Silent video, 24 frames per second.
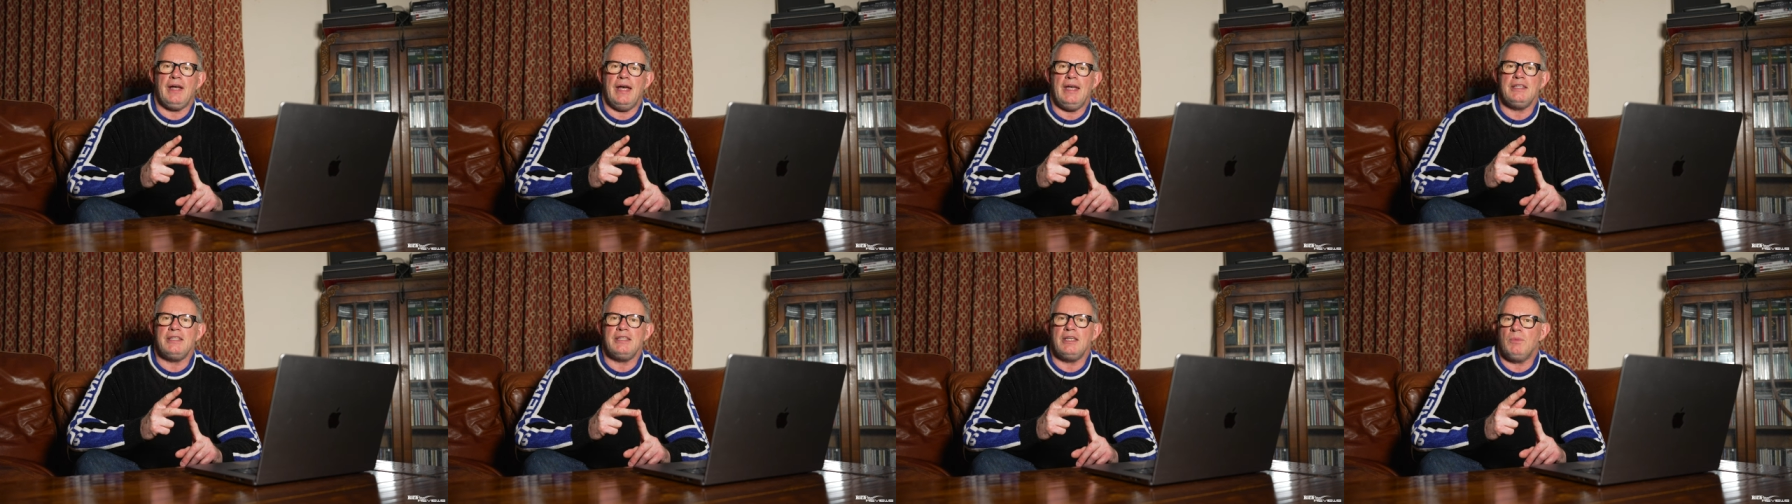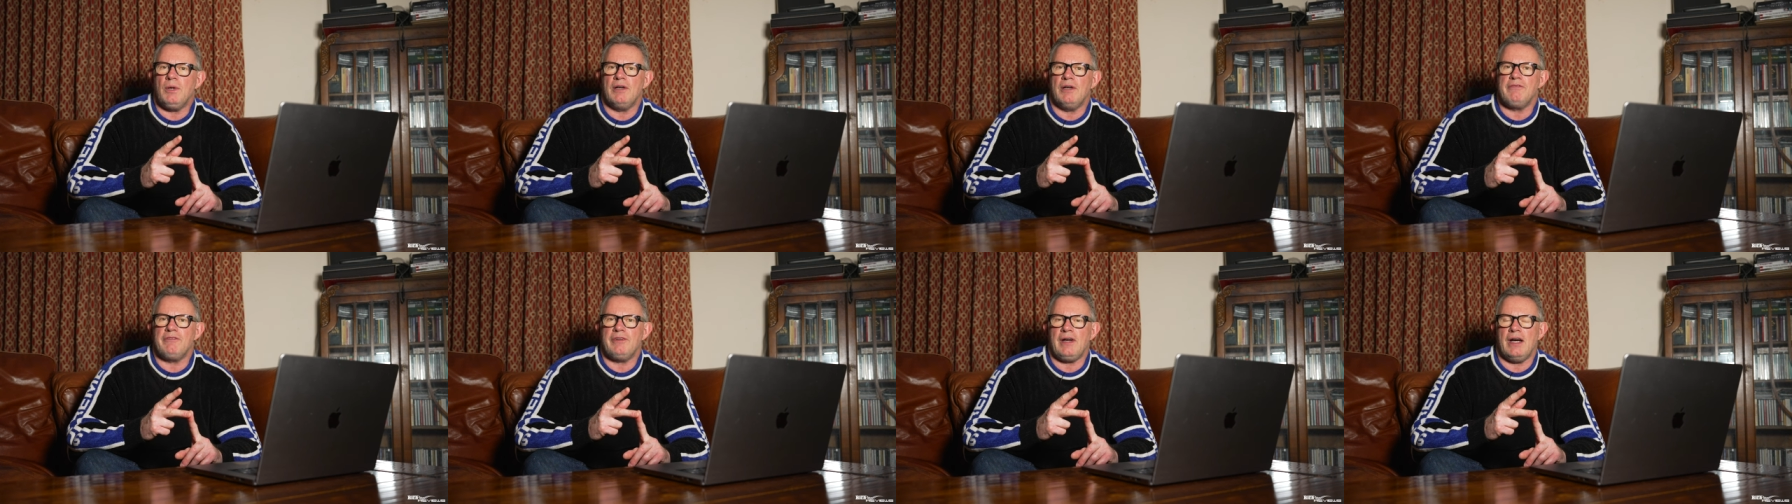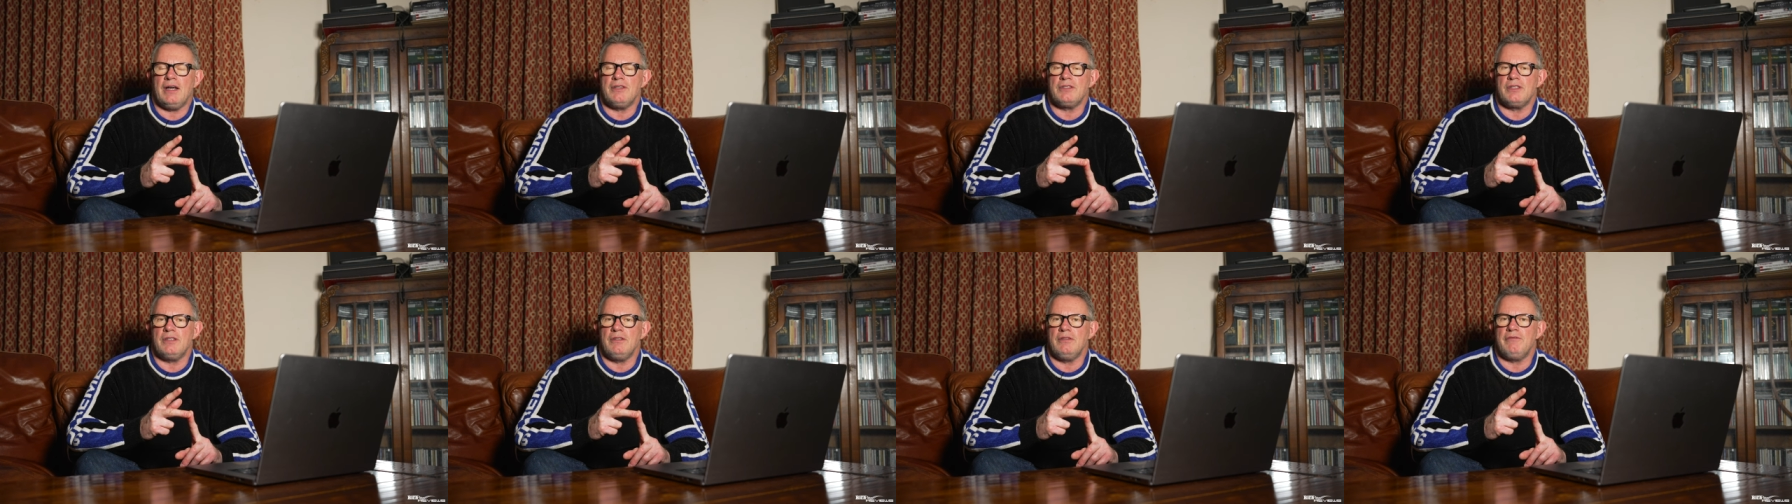
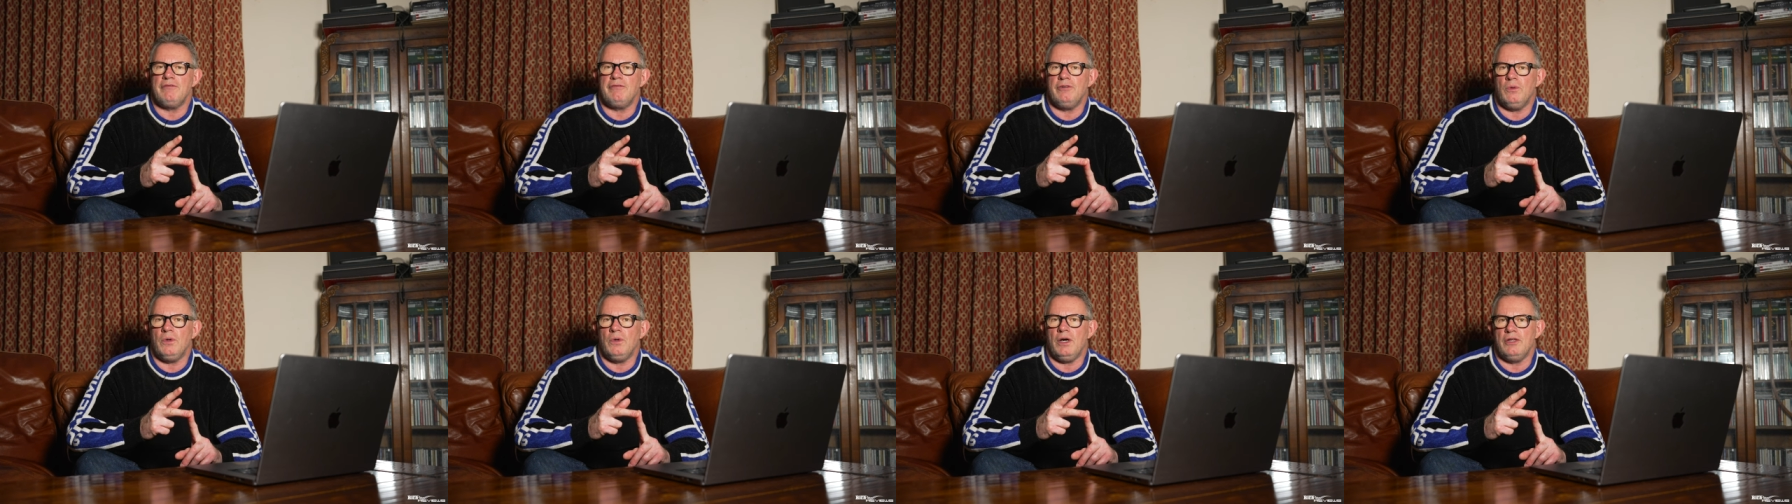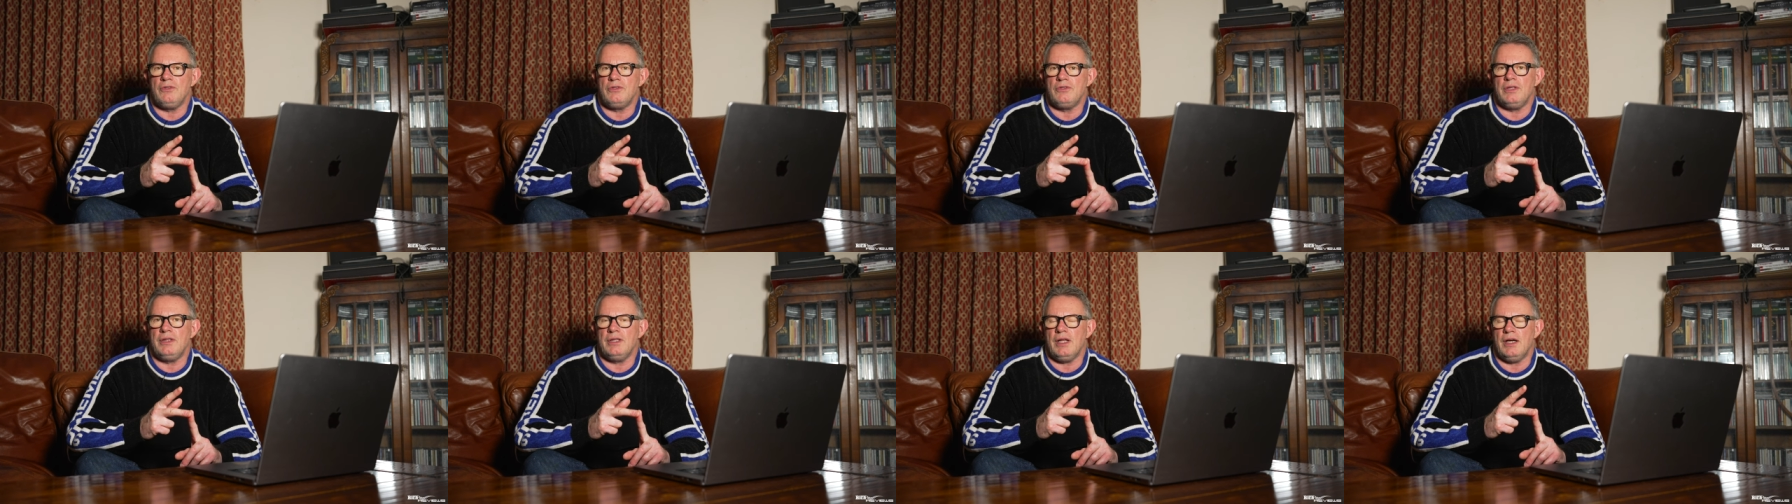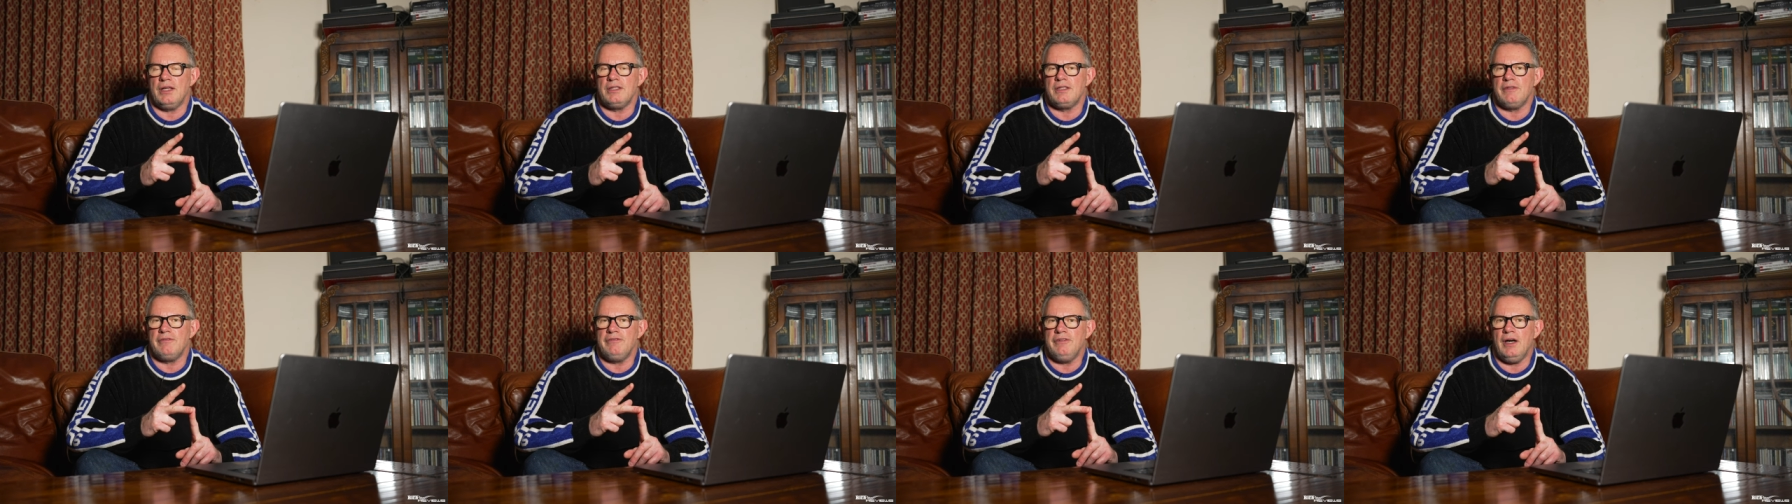
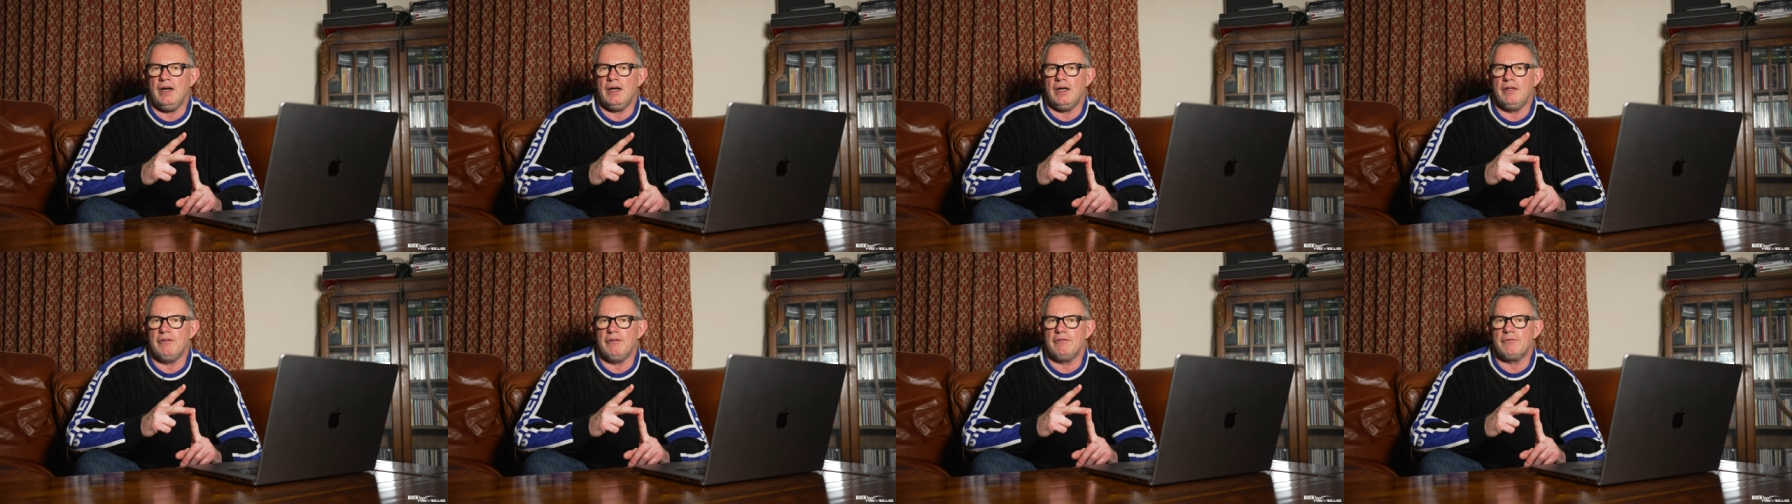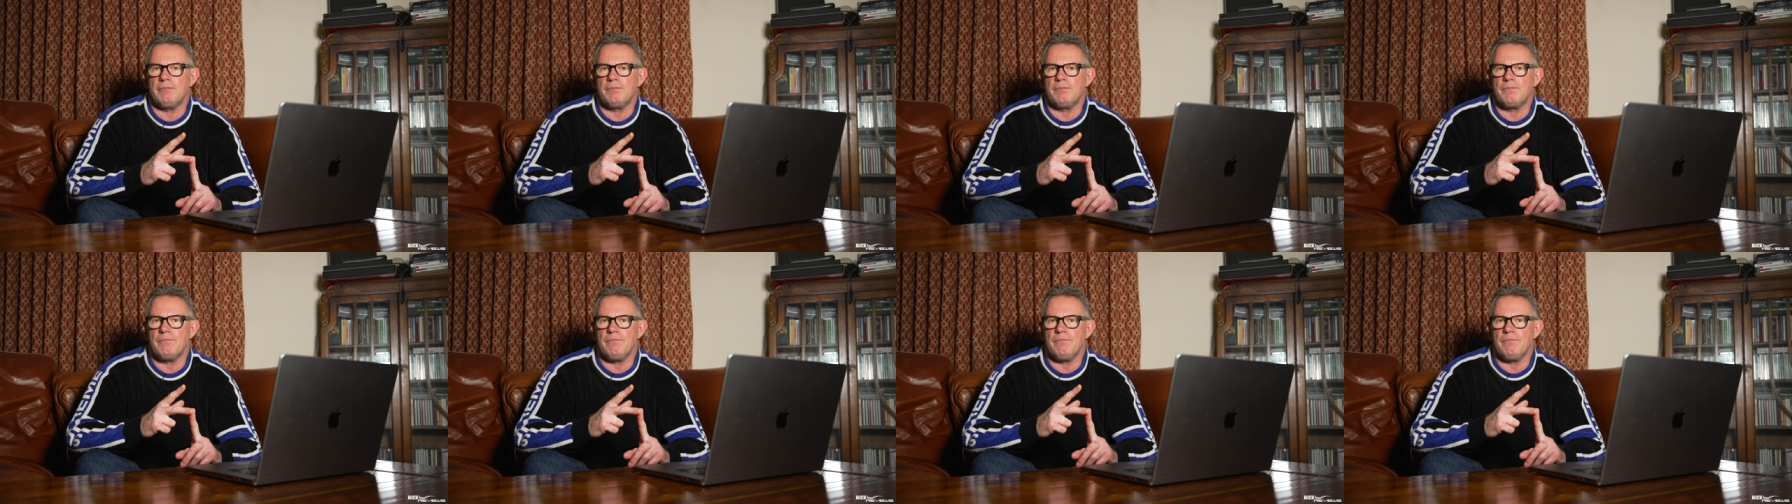81,495.